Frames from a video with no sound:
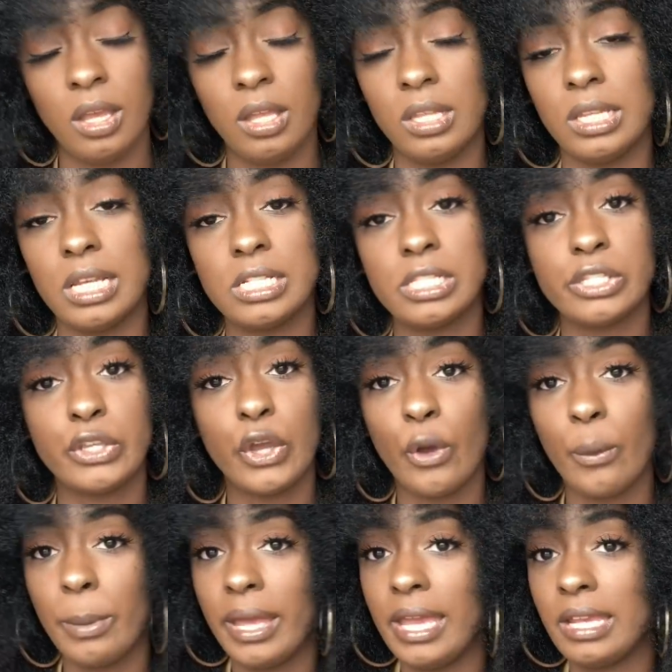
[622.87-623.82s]
let's
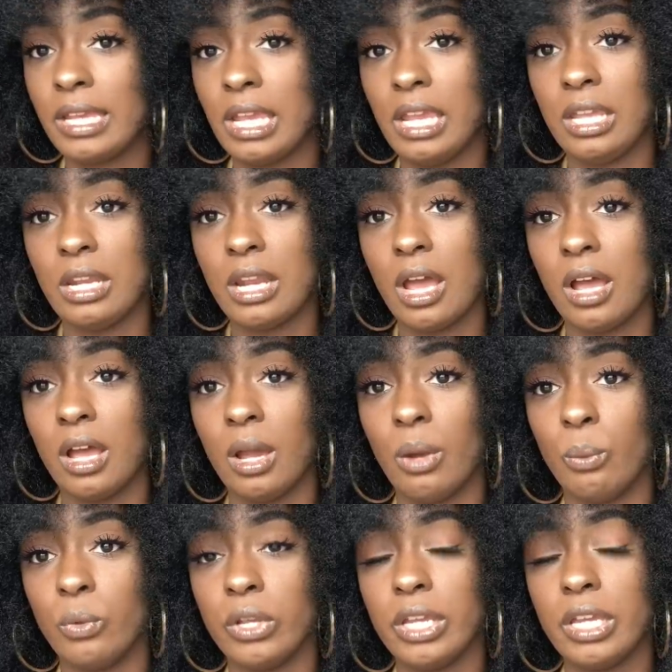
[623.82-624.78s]
go back
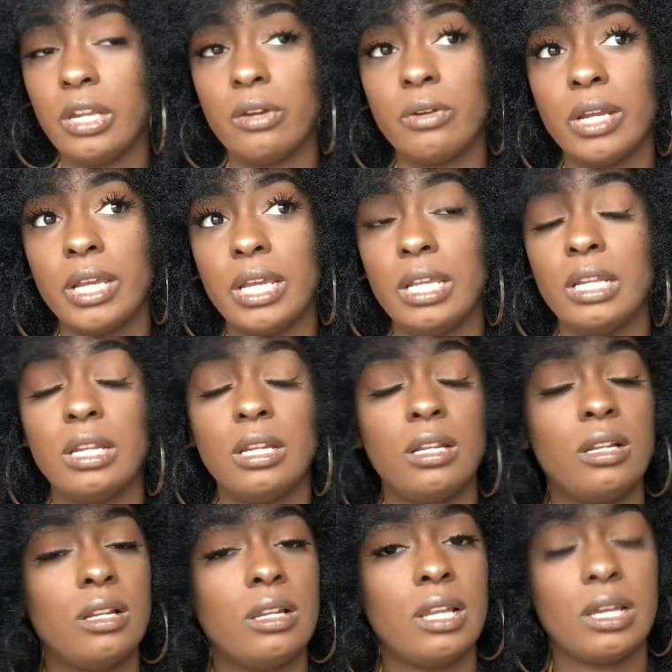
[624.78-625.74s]
and reiterate.
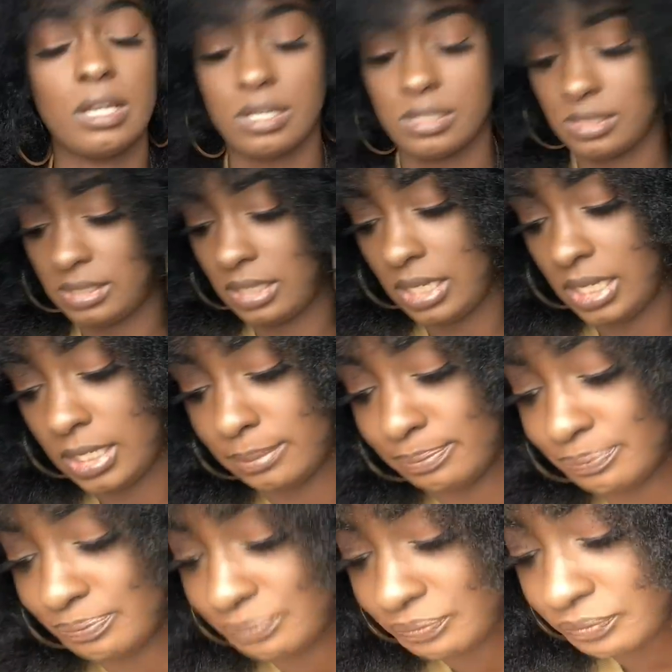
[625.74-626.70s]
Like I said,
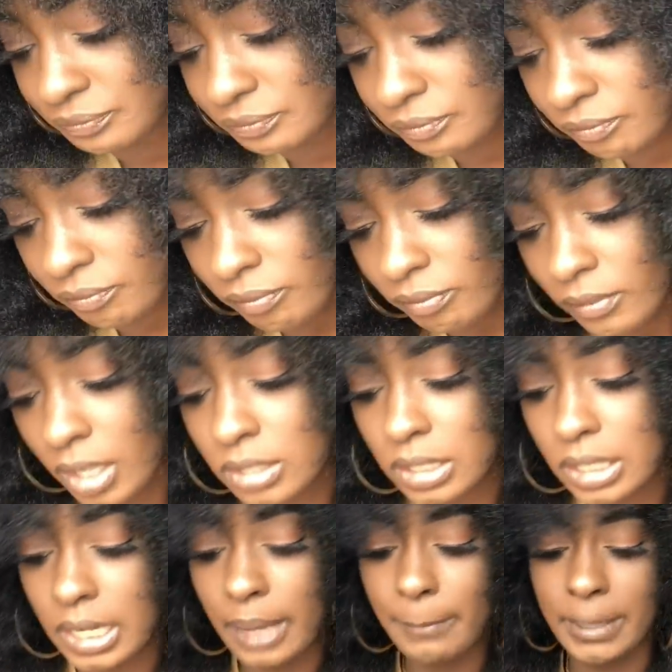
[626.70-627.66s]

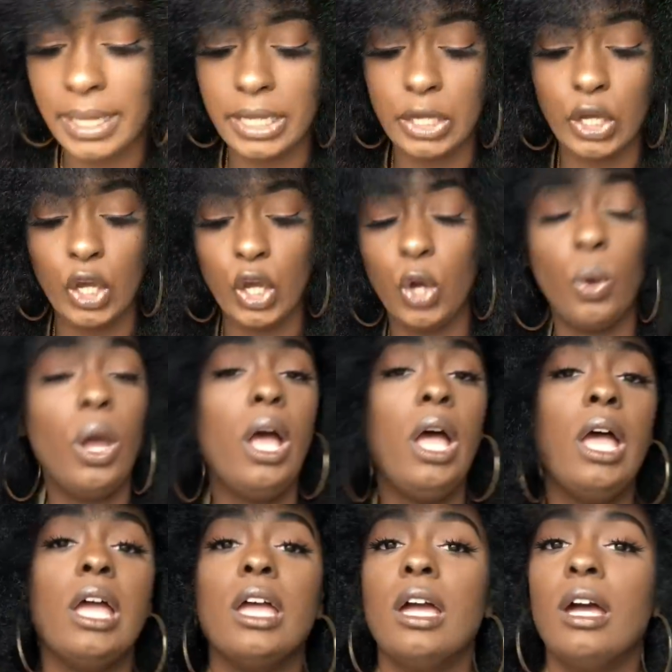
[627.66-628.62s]
let me go.
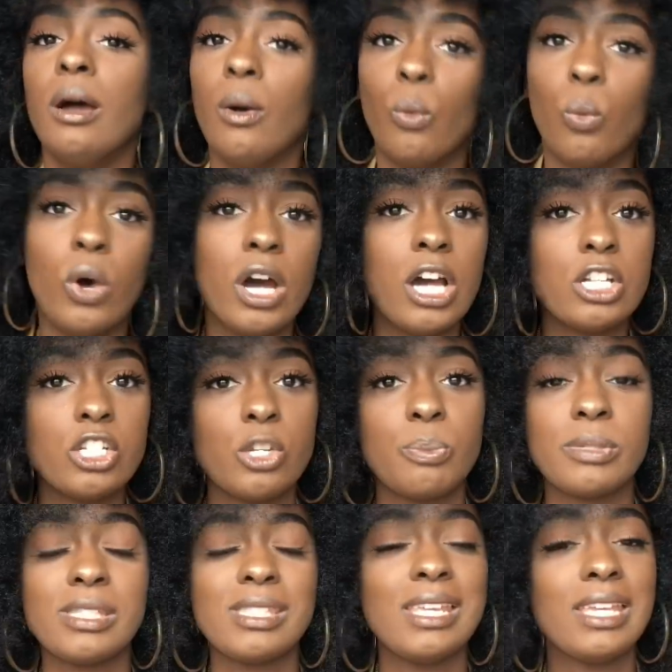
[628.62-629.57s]

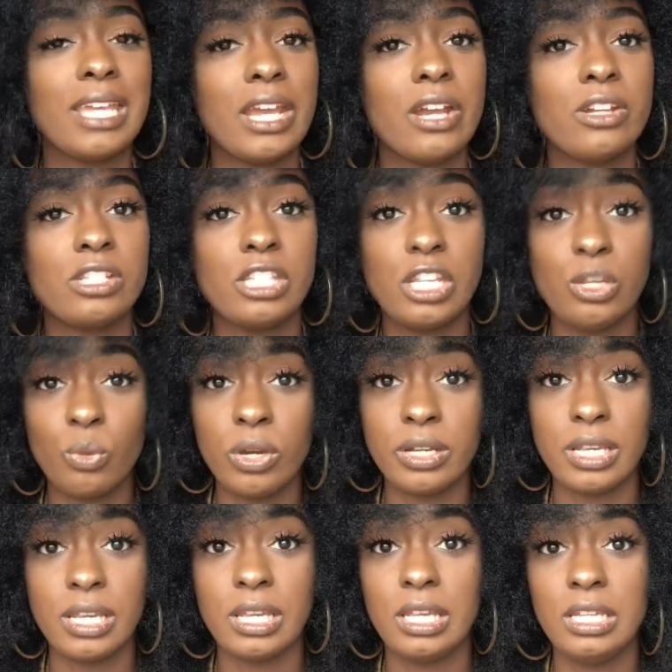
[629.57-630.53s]
100% guarantee you
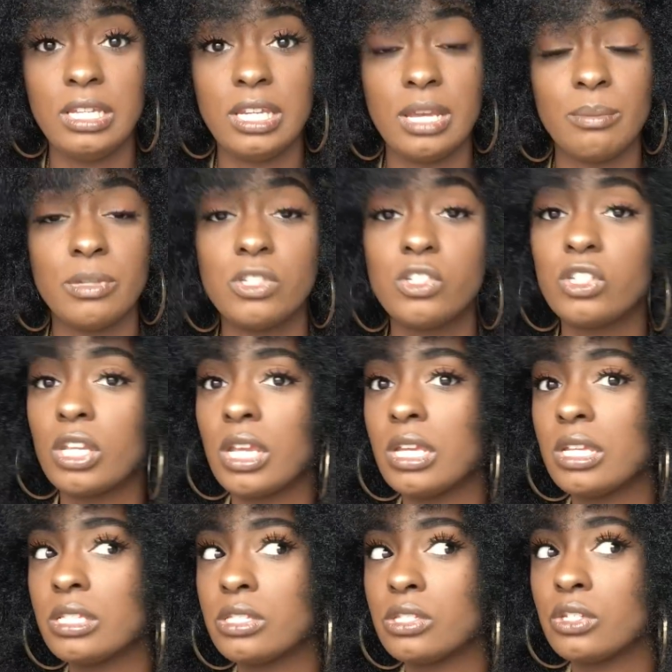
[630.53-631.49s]
won't get heat damage
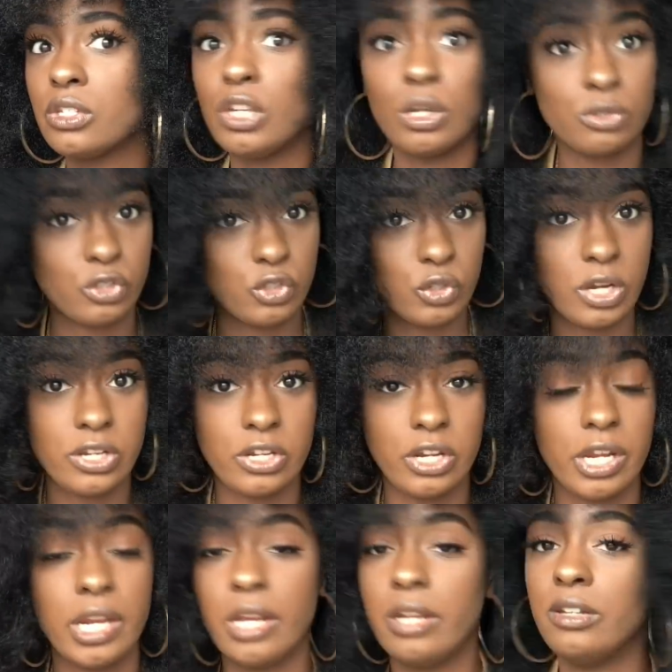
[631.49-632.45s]
is don't straighten
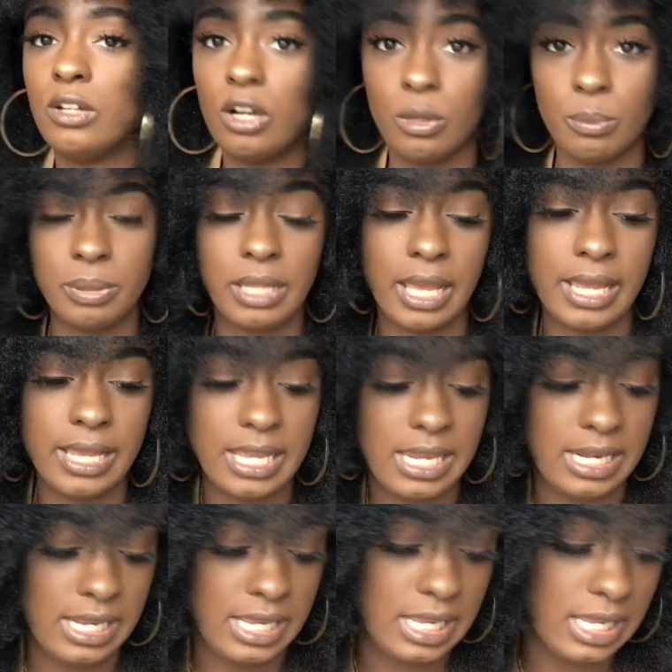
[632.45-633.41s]
your hair, don't apply
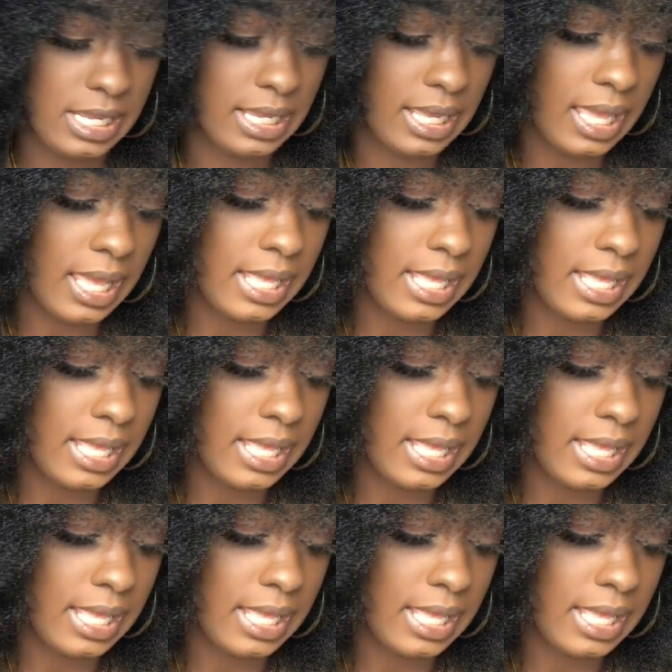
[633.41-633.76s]
any heat.